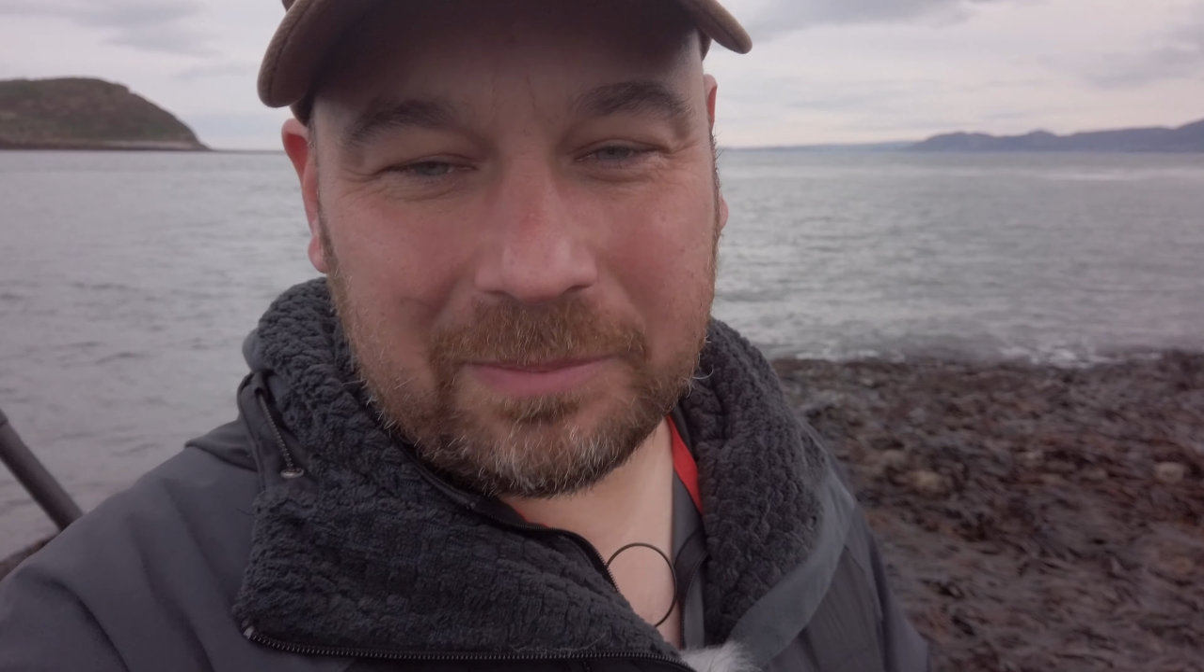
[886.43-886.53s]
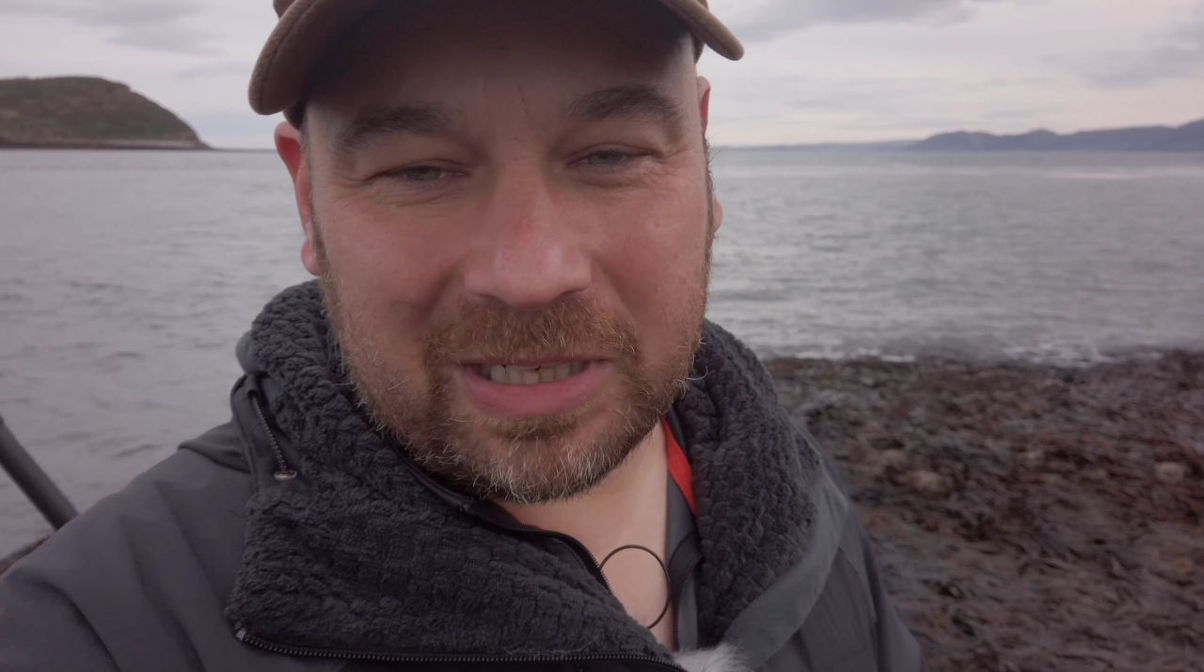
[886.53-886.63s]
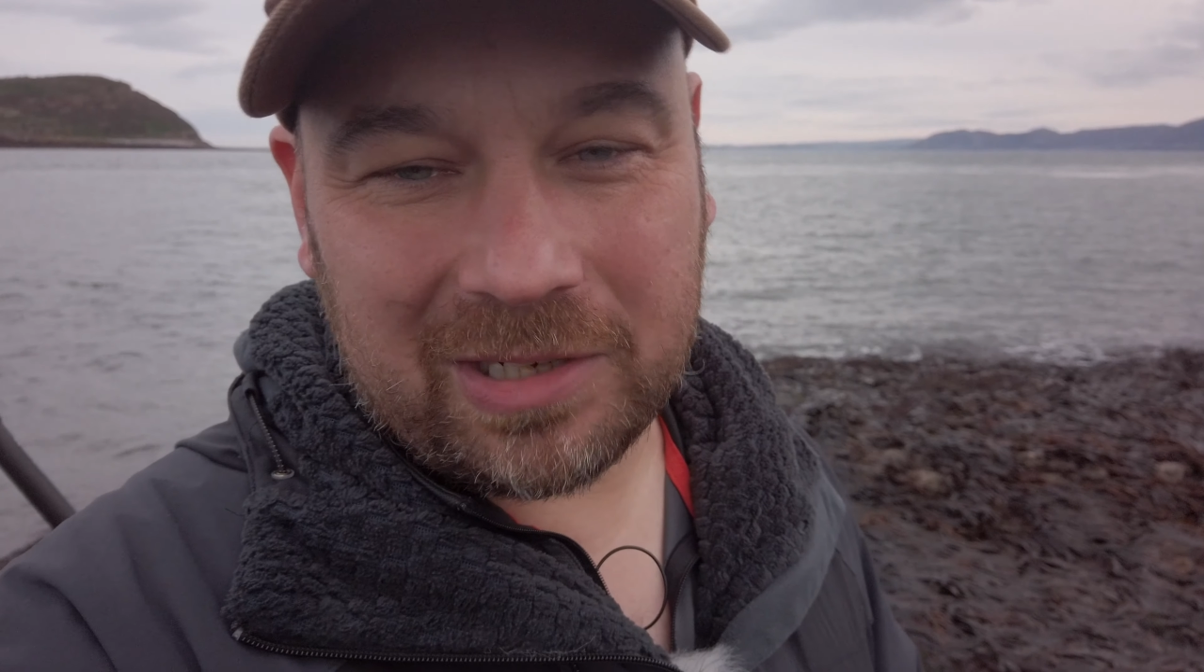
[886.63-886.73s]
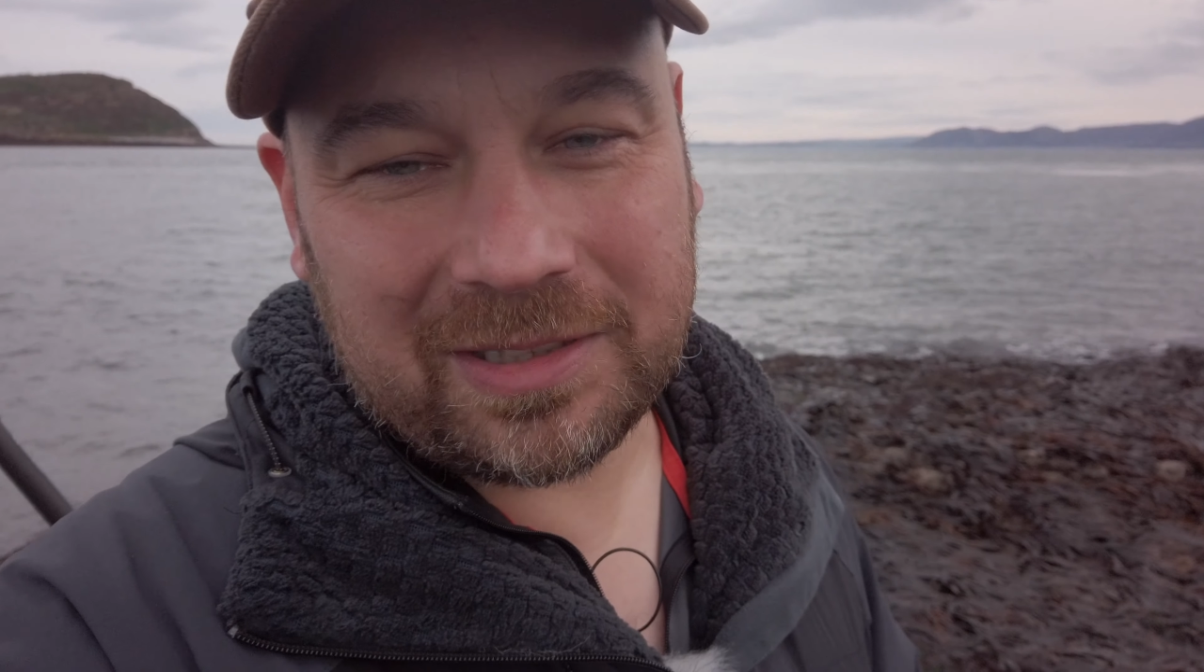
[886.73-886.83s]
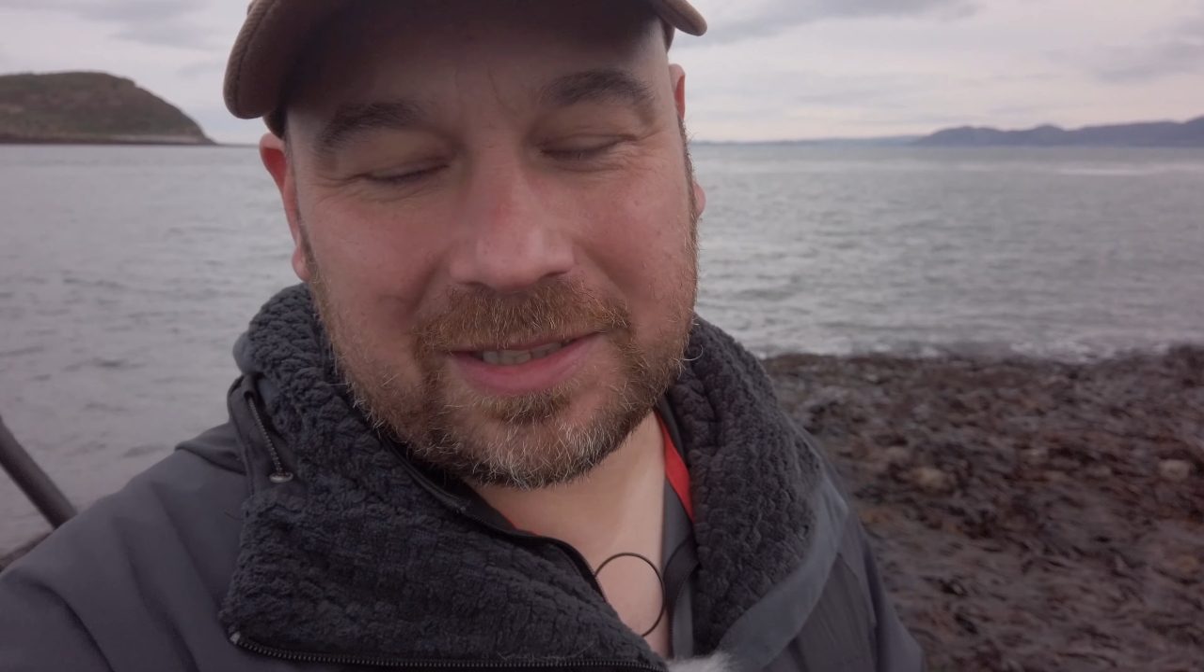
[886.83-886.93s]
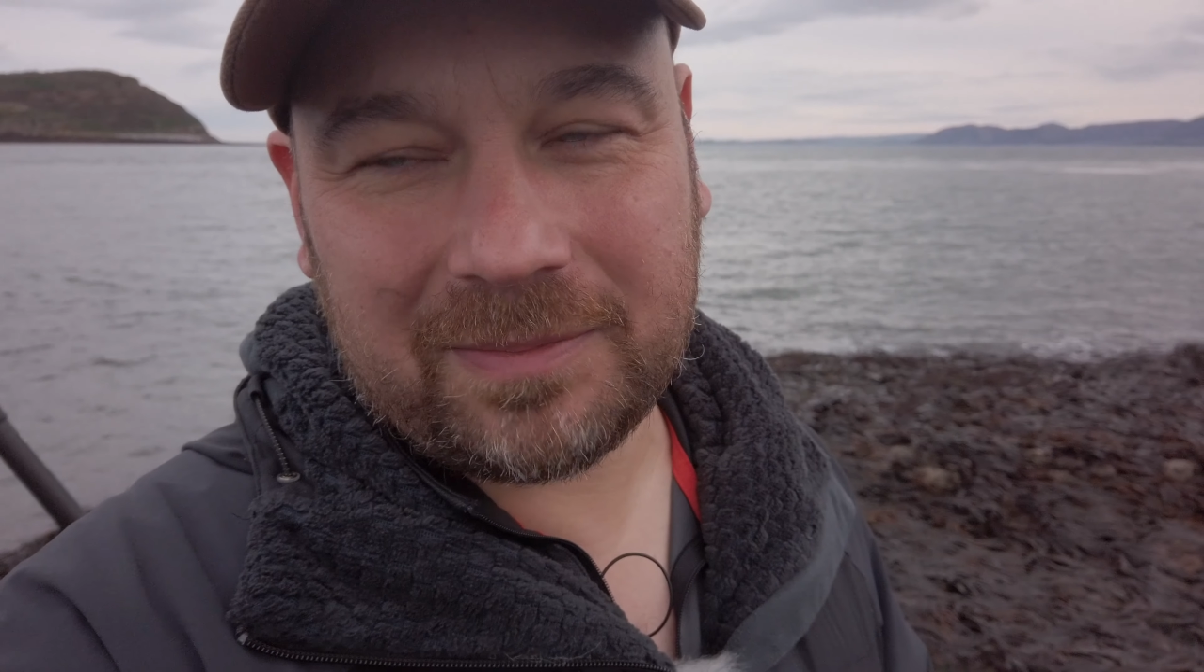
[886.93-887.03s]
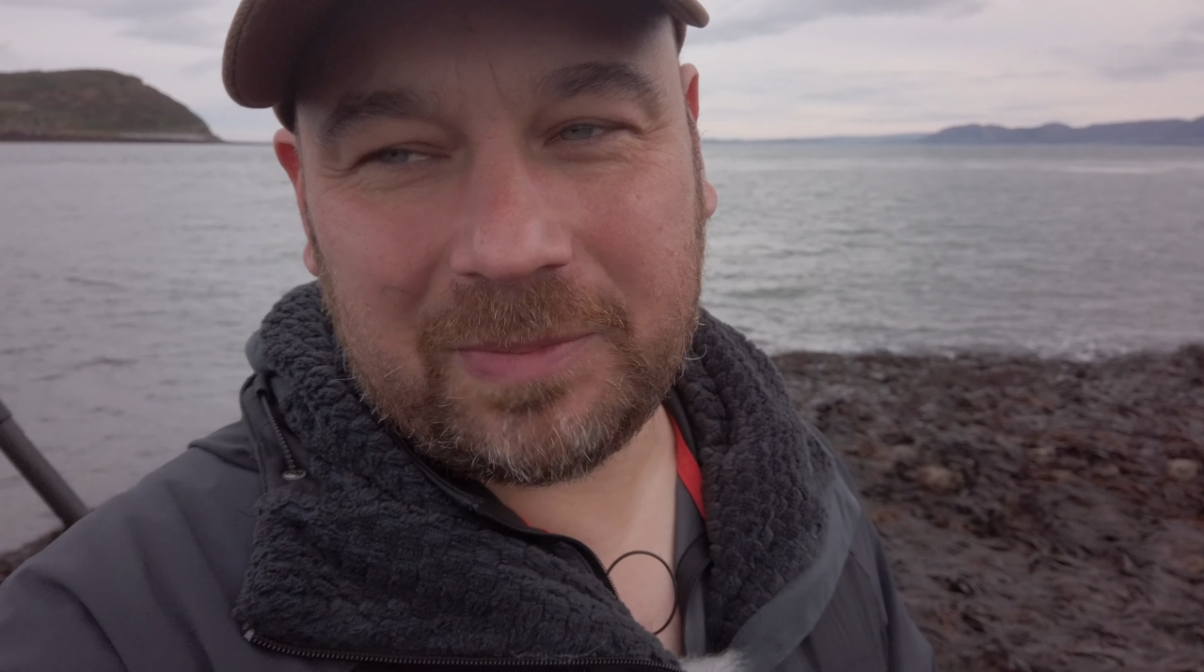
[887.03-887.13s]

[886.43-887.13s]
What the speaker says: because